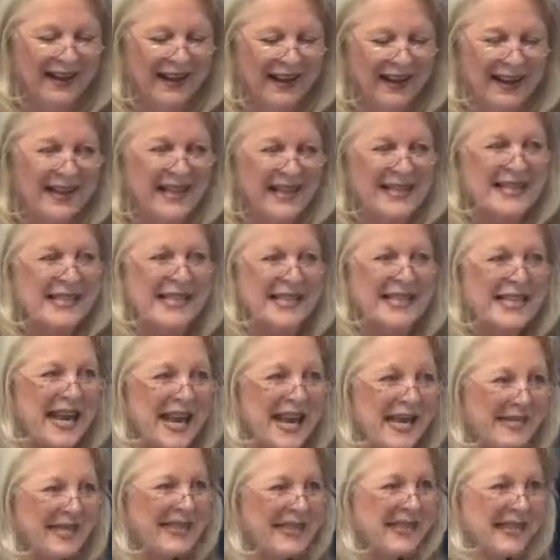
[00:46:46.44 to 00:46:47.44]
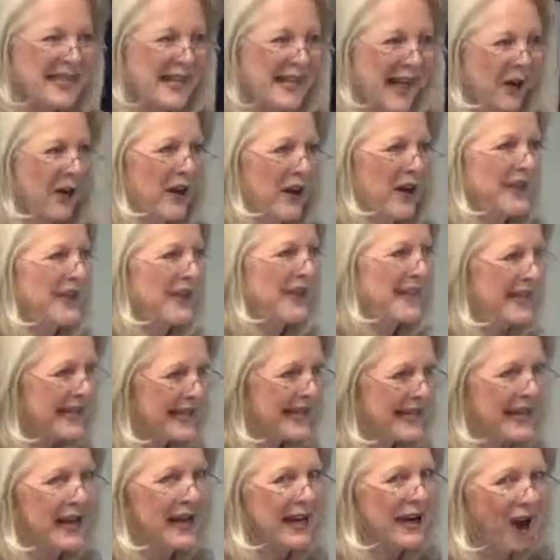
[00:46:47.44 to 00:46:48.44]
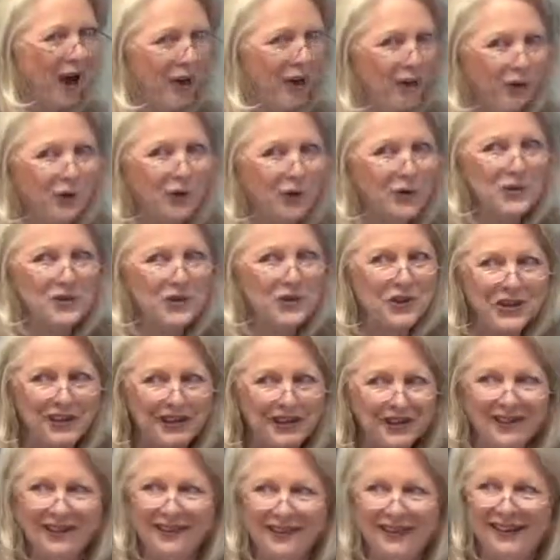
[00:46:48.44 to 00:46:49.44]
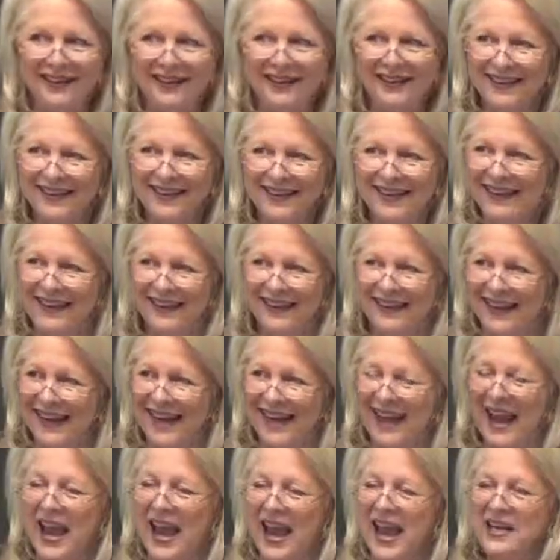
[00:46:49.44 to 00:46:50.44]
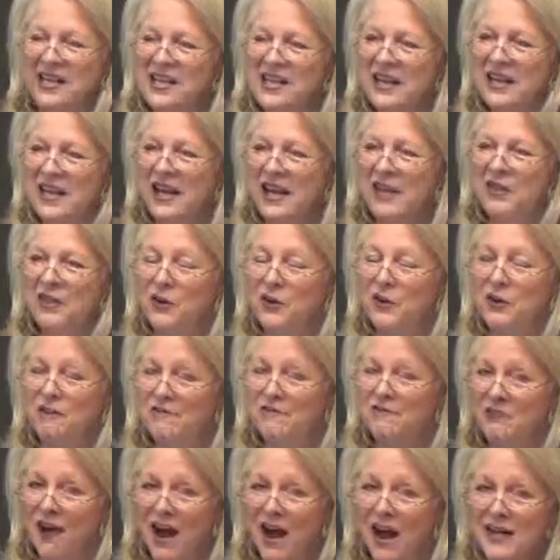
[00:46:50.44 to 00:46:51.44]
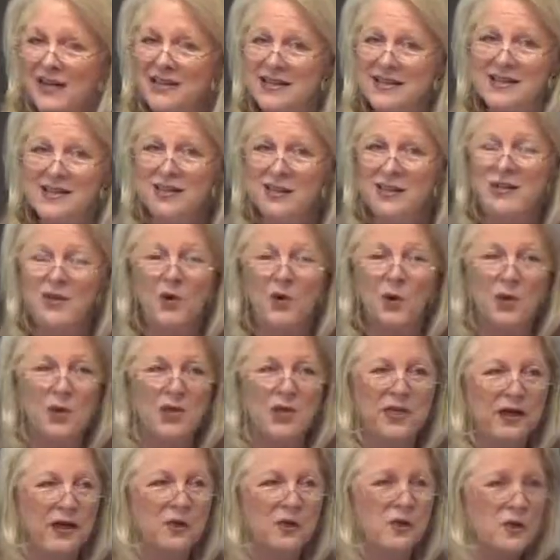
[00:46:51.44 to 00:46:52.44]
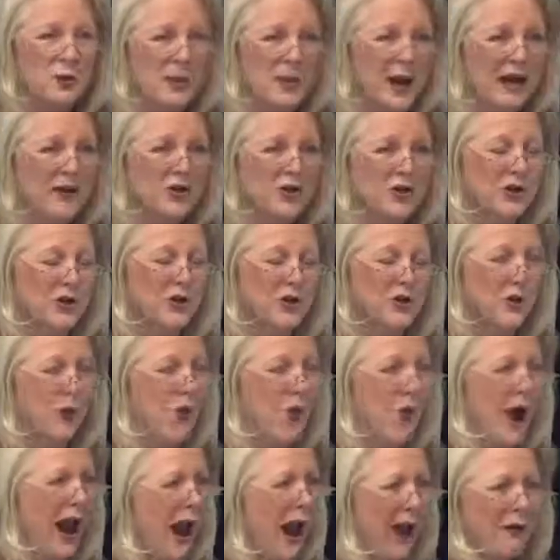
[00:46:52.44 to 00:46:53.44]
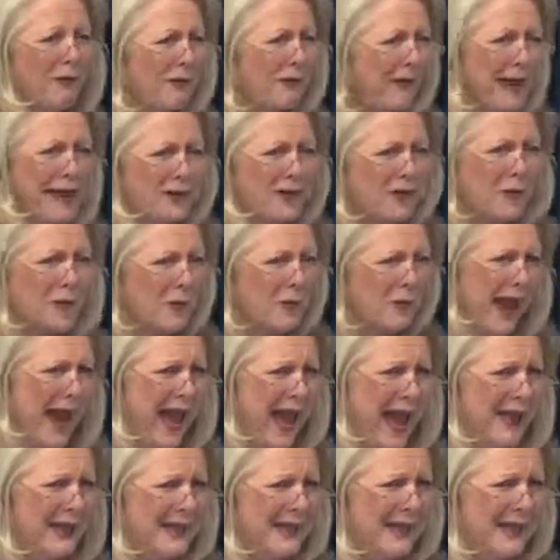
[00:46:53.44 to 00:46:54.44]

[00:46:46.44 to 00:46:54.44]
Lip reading: It's necessary to seek others and to get their advice or their direction or how they do that.